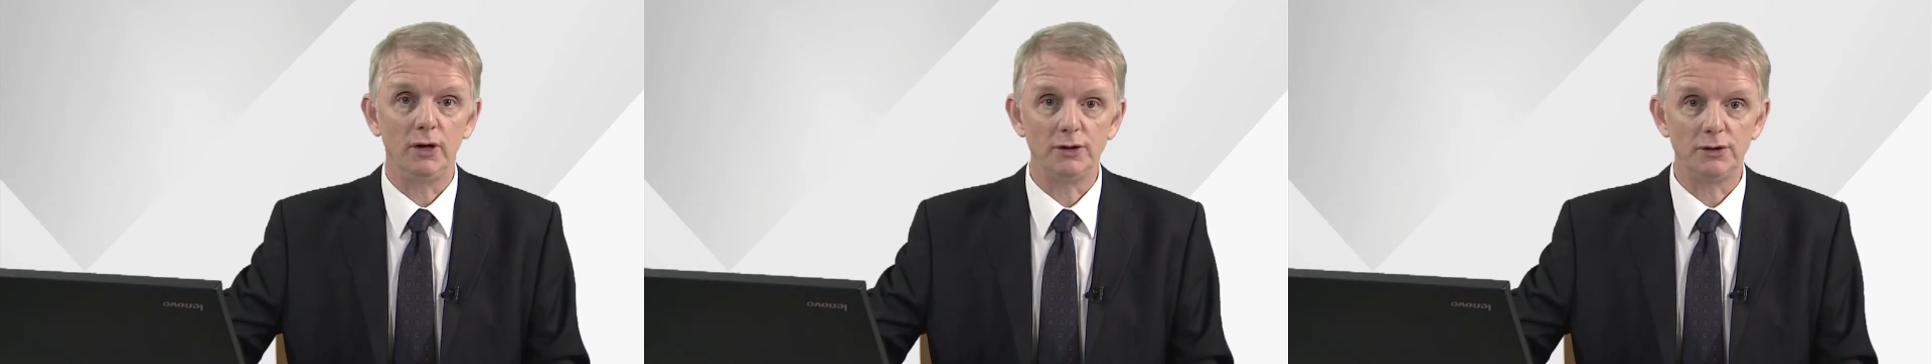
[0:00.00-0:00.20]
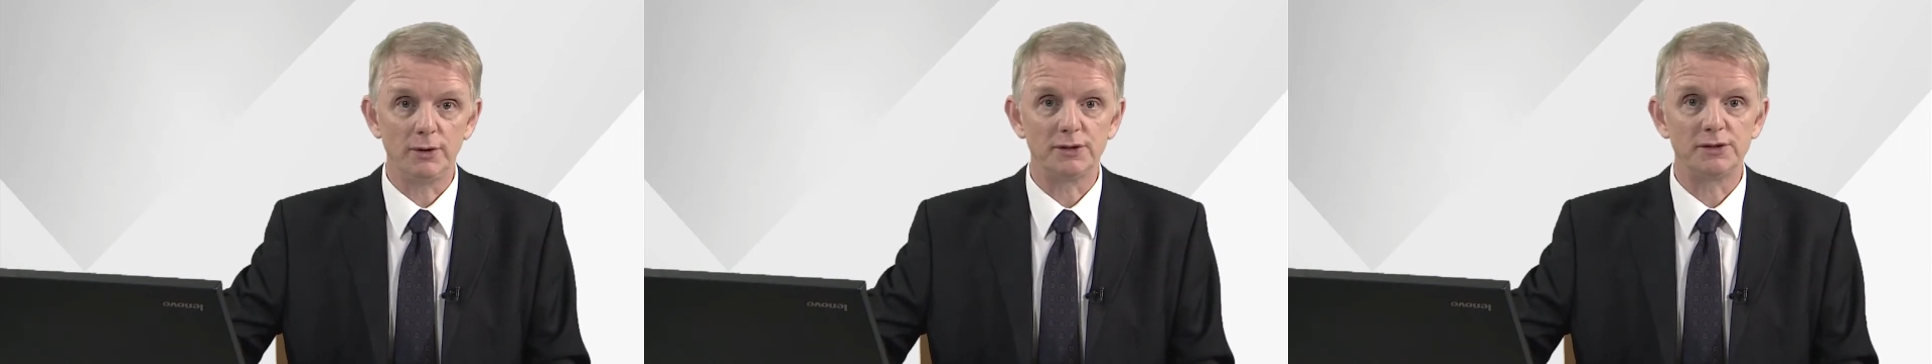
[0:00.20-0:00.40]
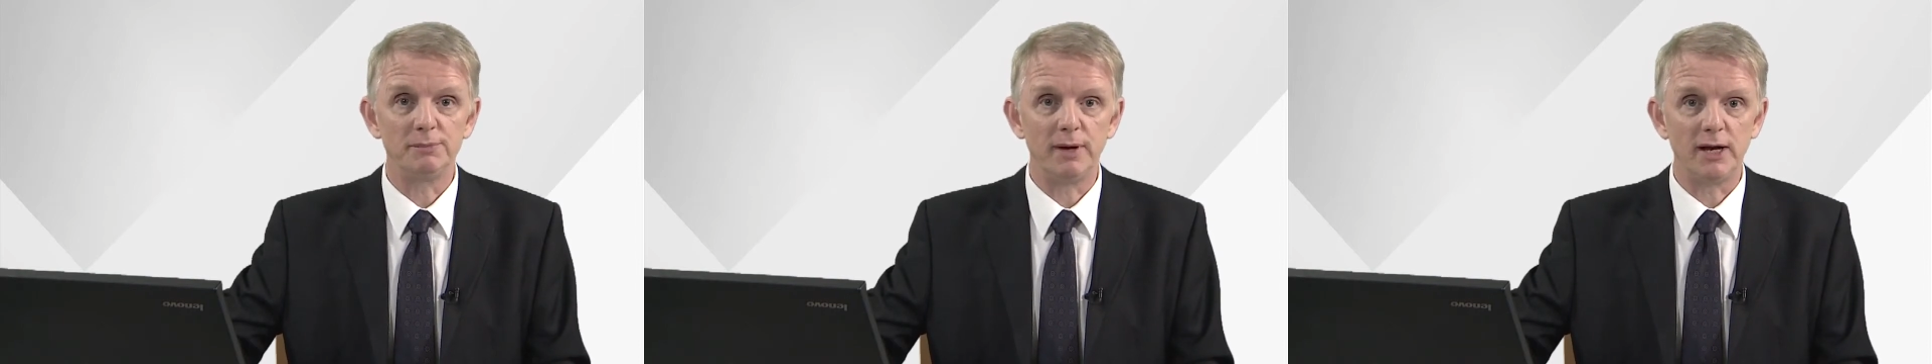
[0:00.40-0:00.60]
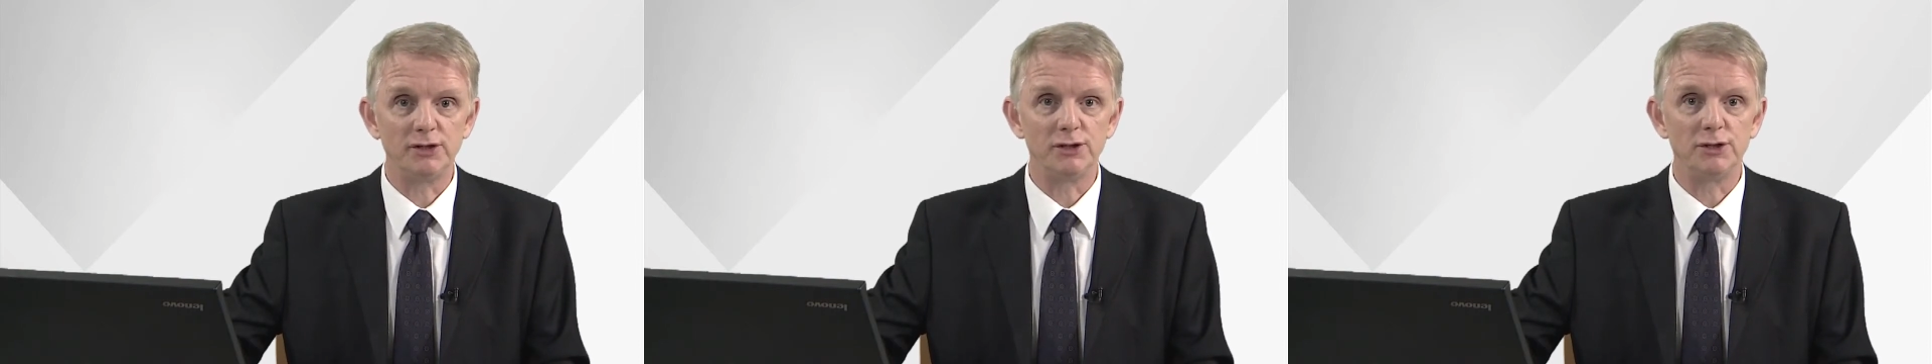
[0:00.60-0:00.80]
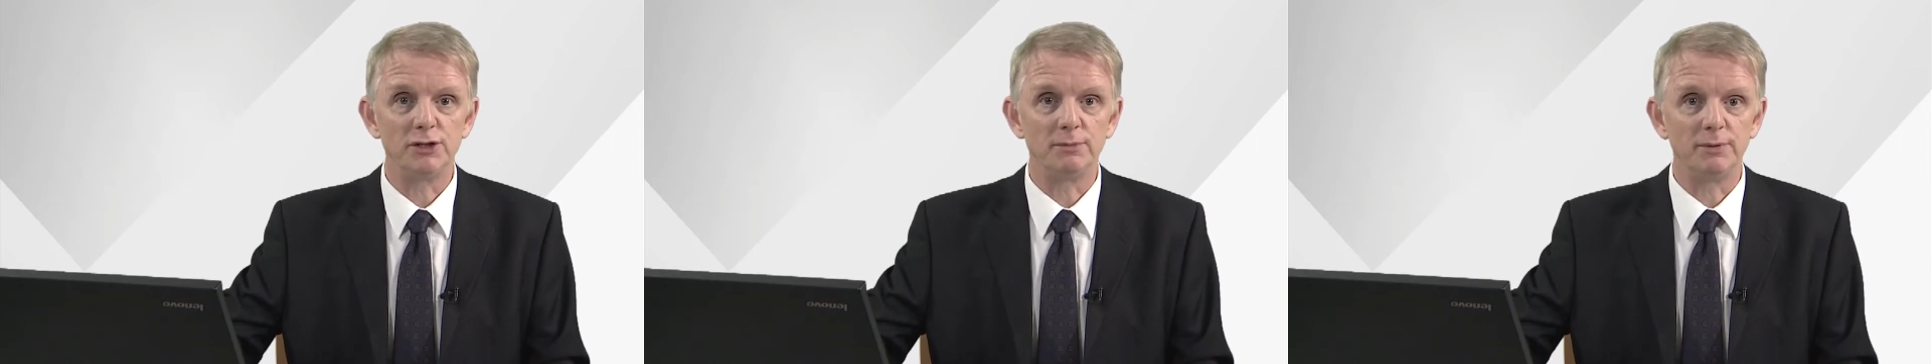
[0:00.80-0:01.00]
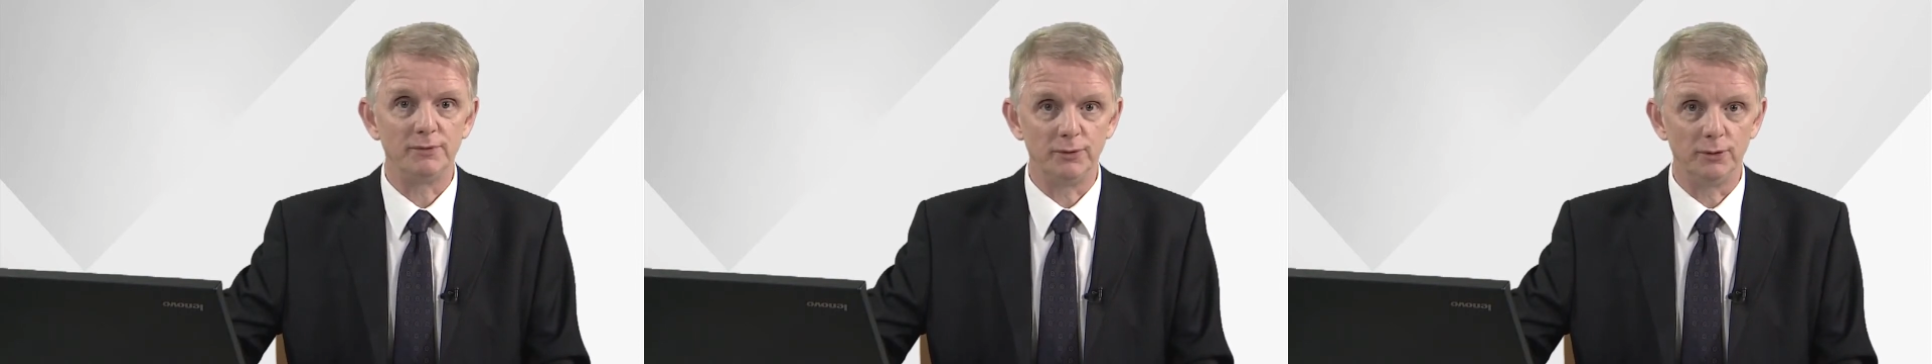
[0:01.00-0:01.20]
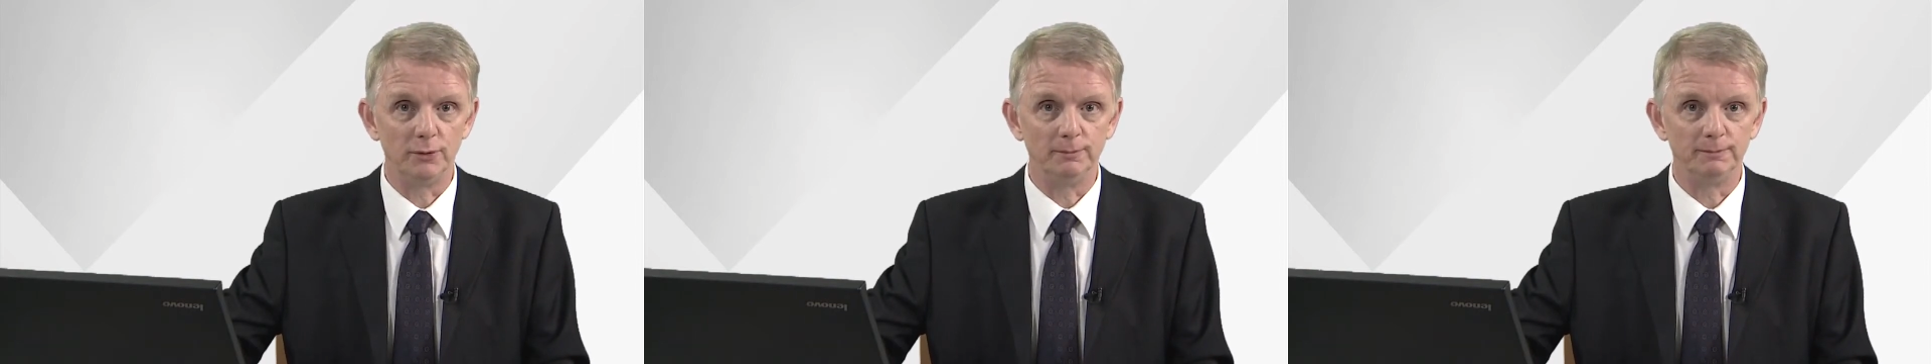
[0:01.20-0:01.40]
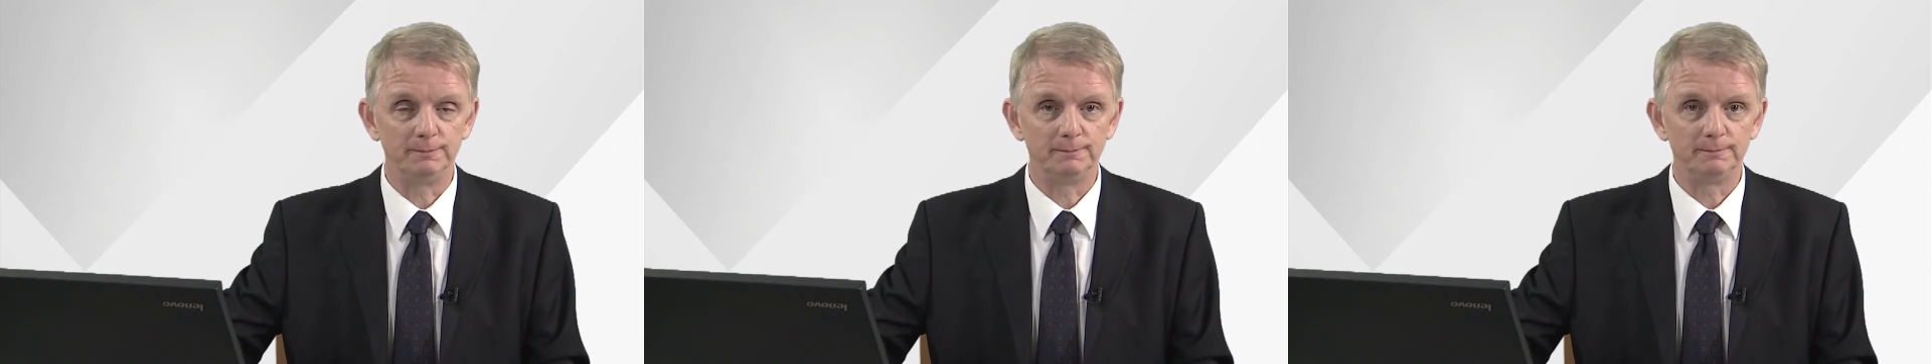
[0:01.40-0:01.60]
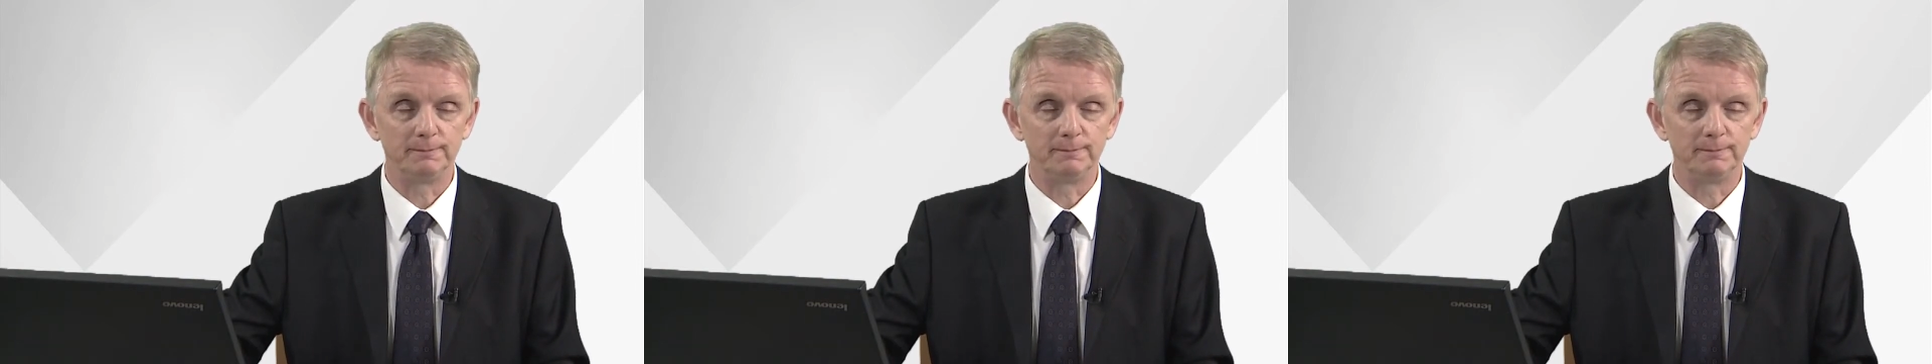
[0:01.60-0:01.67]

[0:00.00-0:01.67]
going to ask the patient to perform.